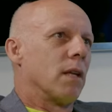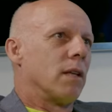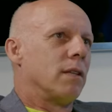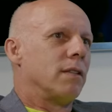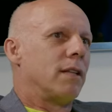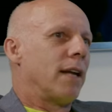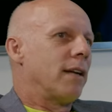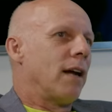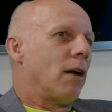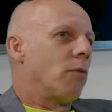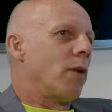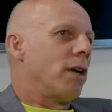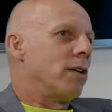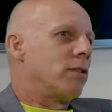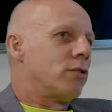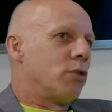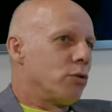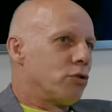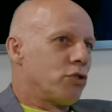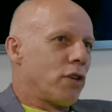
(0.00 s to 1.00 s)
then I
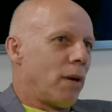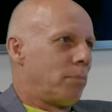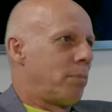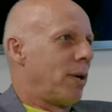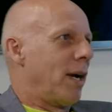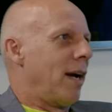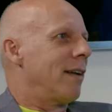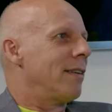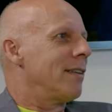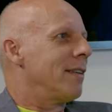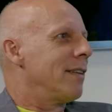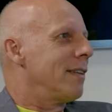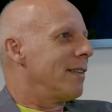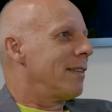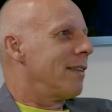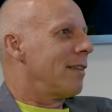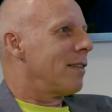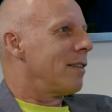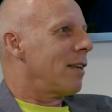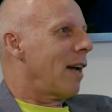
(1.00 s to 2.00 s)
went to Japan
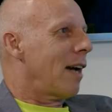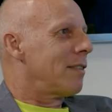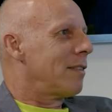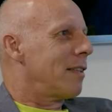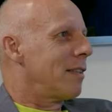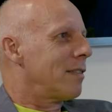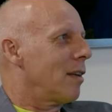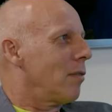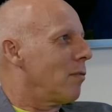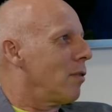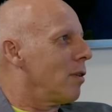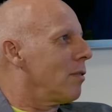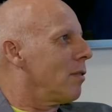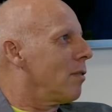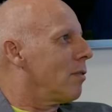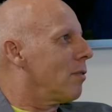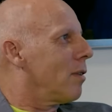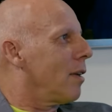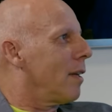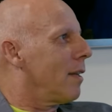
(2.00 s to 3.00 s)
in, in
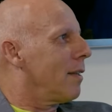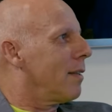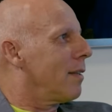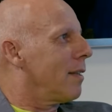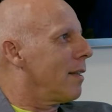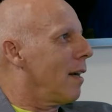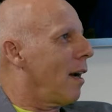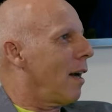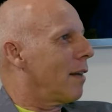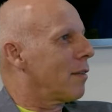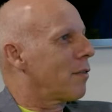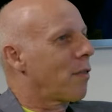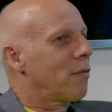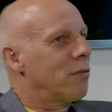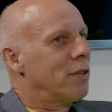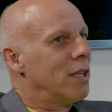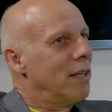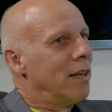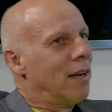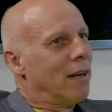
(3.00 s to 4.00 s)
97 and uh, had
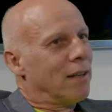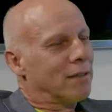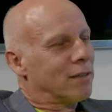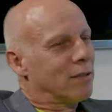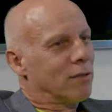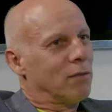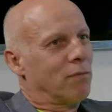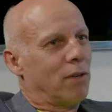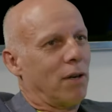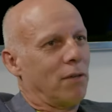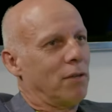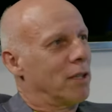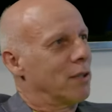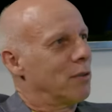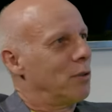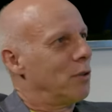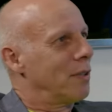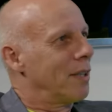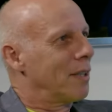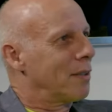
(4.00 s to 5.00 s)
three years very
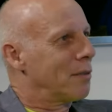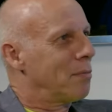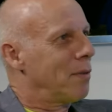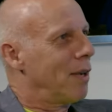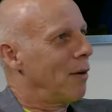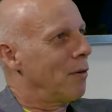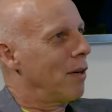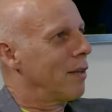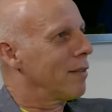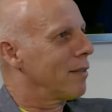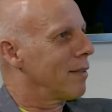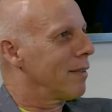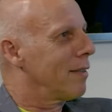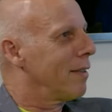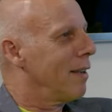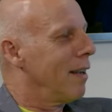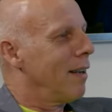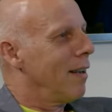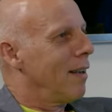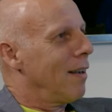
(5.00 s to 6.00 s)
good experience.
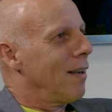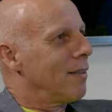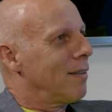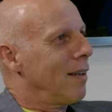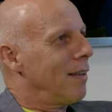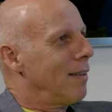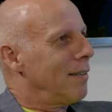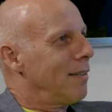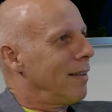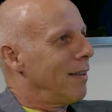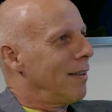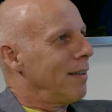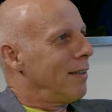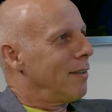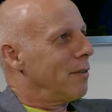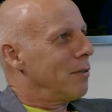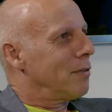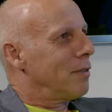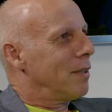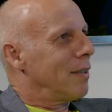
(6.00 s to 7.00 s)
They,
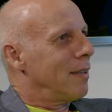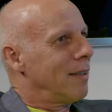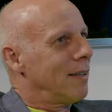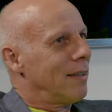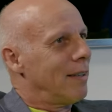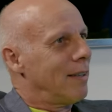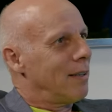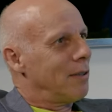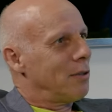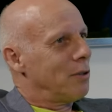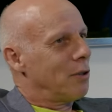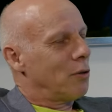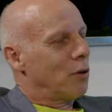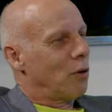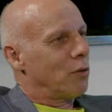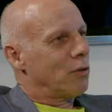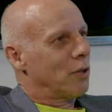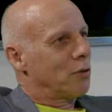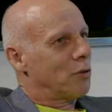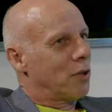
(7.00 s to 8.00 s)
they, they, you
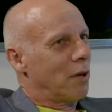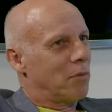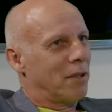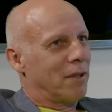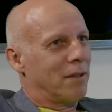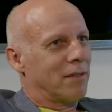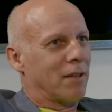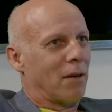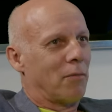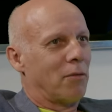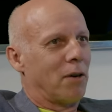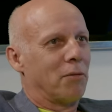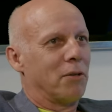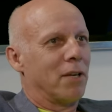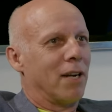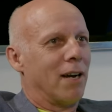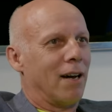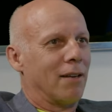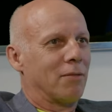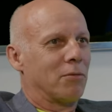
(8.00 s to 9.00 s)
know, the Japanese are
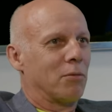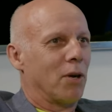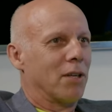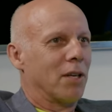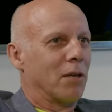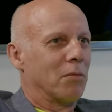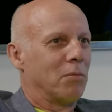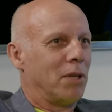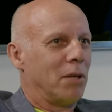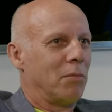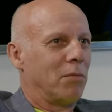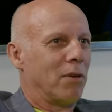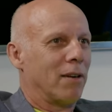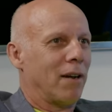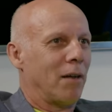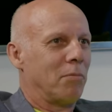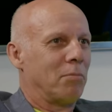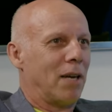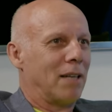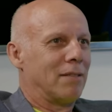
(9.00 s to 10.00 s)
very hardworking people
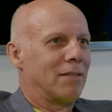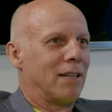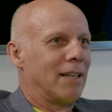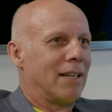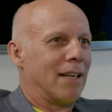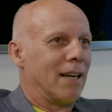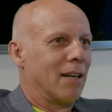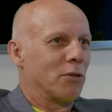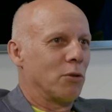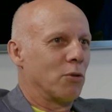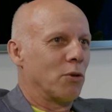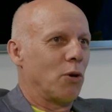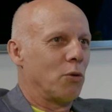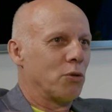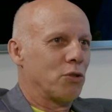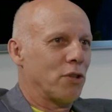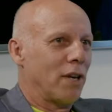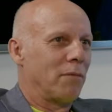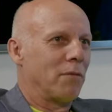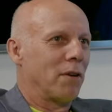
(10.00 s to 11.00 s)
and basically had to
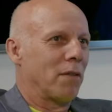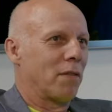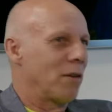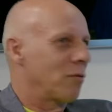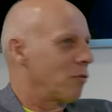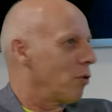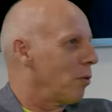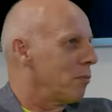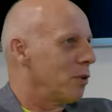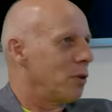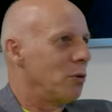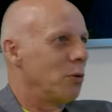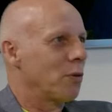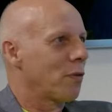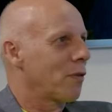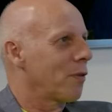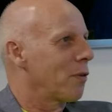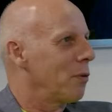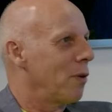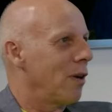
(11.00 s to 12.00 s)
coach everything from
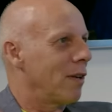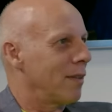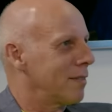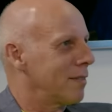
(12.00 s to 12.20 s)
youth to uh, the